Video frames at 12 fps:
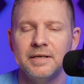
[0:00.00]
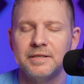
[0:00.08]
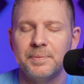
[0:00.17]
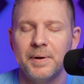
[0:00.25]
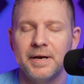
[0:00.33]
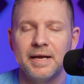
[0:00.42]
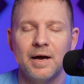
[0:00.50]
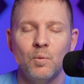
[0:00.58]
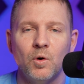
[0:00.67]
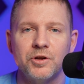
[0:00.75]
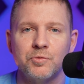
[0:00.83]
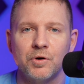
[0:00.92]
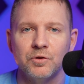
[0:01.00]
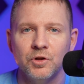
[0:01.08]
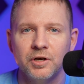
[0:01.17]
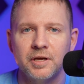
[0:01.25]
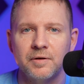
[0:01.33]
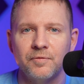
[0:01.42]
depending on what you were
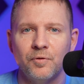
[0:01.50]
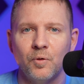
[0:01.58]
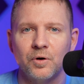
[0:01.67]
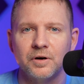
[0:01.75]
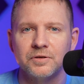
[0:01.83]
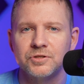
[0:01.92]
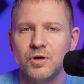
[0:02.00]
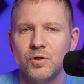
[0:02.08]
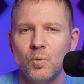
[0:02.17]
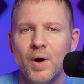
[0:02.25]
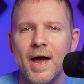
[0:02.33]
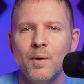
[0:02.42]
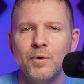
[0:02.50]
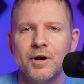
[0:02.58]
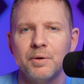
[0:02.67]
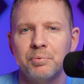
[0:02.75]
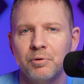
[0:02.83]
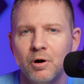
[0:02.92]
looking for. So the way I want
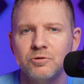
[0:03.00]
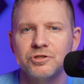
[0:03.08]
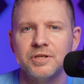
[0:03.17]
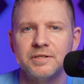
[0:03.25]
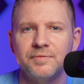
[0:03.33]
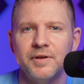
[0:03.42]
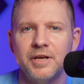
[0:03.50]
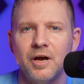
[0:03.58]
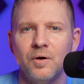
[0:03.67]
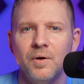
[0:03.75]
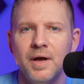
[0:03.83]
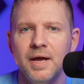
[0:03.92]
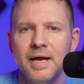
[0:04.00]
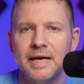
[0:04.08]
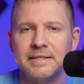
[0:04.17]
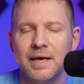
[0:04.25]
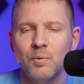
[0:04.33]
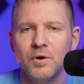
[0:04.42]
to approach this video
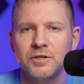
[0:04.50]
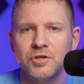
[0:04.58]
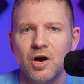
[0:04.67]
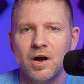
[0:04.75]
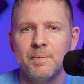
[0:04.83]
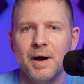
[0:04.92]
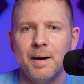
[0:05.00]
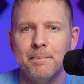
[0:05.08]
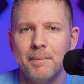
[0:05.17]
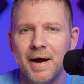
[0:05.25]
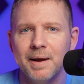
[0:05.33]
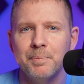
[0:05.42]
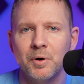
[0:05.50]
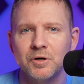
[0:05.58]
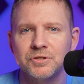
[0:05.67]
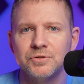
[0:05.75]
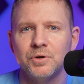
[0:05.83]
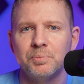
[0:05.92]
is I want to talk about my
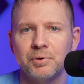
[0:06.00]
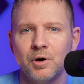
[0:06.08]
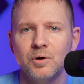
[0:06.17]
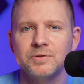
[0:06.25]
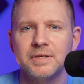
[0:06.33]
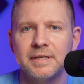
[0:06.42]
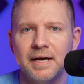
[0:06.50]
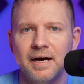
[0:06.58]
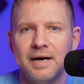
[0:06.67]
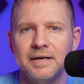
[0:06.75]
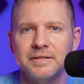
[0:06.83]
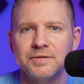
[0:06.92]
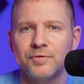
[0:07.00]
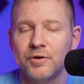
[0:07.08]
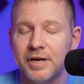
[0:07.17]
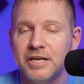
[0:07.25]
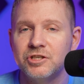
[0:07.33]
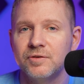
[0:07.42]
personal pros and cons
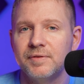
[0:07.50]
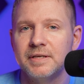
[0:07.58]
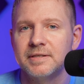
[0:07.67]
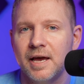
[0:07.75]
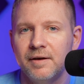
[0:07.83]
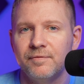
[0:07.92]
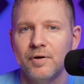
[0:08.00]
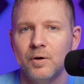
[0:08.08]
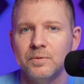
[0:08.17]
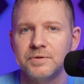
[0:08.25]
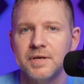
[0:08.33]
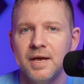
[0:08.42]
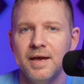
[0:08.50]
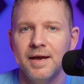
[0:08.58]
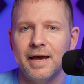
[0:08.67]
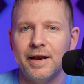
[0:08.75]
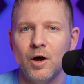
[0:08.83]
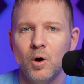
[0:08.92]
for each of these headphones
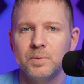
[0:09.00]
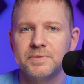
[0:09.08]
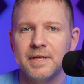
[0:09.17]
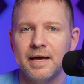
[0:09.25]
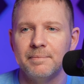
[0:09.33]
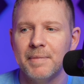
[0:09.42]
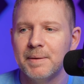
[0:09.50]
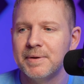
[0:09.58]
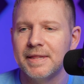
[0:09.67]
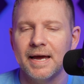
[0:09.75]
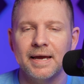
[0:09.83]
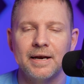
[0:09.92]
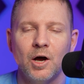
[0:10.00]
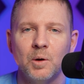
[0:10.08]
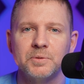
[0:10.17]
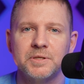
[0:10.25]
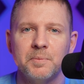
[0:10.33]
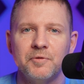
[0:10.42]
in hopes that maybe that can
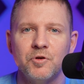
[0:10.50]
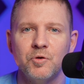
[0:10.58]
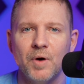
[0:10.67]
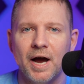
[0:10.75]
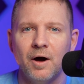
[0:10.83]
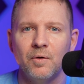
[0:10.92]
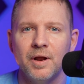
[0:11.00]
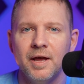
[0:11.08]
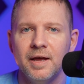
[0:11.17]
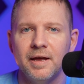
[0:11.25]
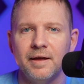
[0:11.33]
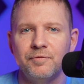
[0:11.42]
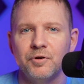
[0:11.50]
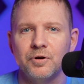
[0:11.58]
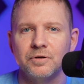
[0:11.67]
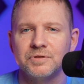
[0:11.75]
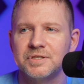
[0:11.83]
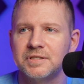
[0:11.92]
help some of you out if
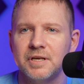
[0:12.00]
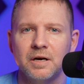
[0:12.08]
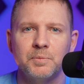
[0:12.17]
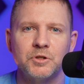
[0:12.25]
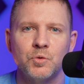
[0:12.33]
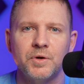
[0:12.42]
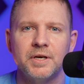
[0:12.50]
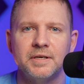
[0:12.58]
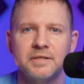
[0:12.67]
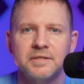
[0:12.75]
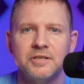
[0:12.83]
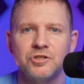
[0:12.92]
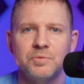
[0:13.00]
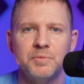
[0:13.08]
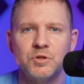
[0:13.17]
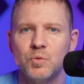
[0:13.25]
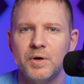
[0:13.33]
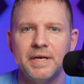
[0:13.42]
you're stuck between a decision
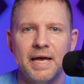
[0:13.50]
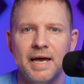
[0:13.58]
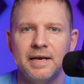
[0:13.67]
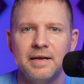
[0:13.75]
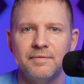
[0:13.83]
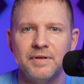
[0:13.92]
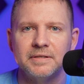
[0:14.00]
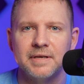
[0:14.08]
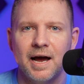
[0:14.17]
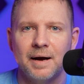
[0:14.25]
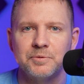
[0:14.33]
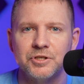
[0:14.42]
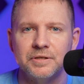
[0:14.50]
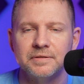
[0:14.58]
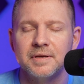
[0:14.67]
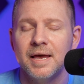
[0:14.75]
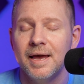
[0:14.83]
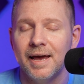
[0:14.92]
between any of these
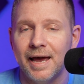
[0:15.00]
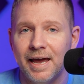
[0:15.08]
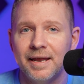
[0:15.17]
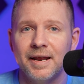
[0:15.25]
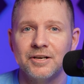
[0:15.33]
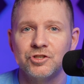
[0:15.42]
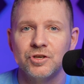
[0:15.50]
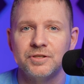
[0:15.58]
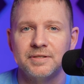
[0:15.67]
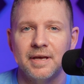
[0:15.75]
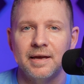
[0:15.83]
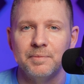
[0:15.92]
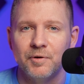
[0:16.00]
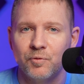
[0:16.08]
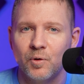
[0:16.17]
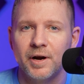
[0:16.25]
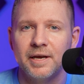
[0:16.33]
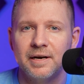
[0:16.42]
options. And I should say,
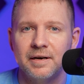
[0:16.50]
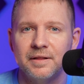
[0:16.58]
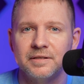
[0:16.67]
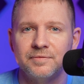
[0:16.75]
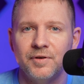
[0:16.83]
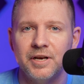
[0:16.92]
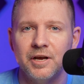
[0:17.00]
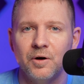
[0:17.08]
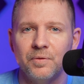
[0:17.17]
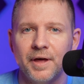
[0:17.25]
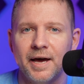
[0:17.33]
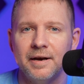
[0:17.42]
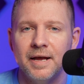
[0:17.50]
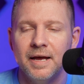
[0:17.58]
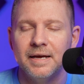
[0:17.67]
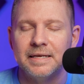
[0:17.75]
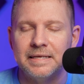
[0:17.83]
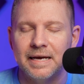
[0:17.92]
before I get into this video, that
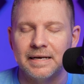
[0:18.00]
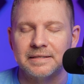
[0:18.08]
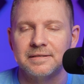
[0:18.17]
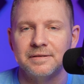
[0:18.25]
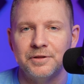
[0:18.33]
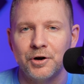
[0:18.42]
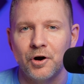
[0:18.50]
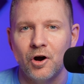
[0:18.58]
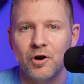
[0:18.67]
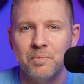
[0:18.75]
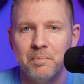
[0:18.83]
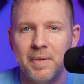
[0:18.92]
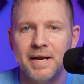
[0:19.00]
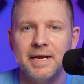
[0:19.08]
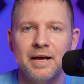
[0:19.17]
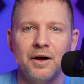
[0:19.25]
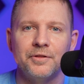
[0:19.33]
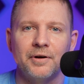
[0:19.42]
yes, there are
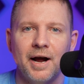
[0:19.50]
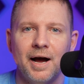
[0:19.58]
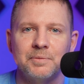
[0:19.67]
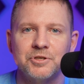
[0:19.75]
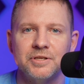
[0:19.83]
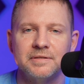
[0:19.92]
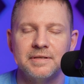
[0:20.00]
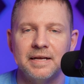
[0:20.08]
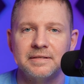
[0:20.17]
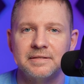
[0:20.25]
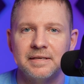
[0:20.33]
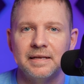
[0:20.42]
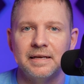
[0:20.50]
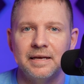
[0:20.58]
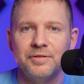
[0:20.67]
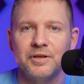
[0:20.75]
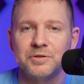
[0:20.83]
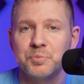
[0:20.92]
many other options that sit
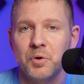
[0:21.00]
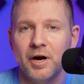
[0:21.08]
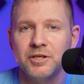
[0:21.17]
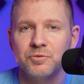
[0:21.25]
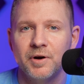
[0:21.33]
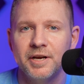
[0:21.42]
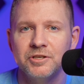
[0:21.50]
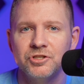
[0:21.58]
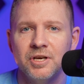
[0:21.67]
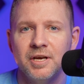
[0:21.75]
in this price range.